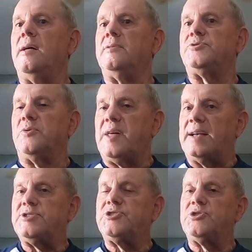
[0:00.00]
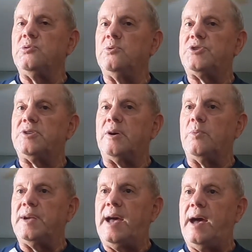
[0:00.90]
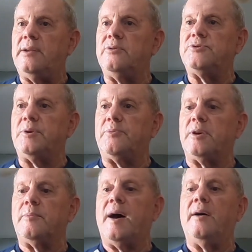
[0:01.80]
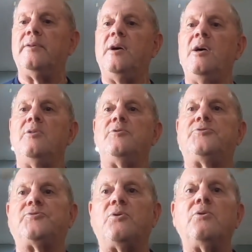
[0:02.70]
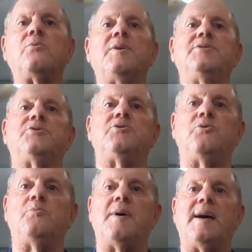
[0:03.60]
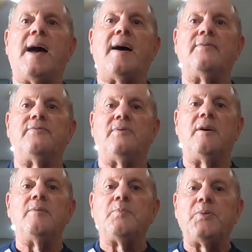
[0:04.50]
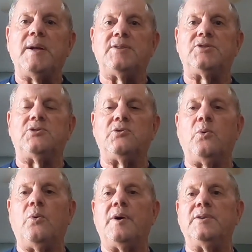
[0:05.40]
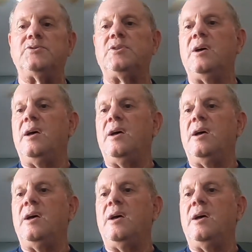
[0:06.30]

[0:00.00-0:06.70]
So that's a solution that we can do something about. The third reason you may have unpleasant noise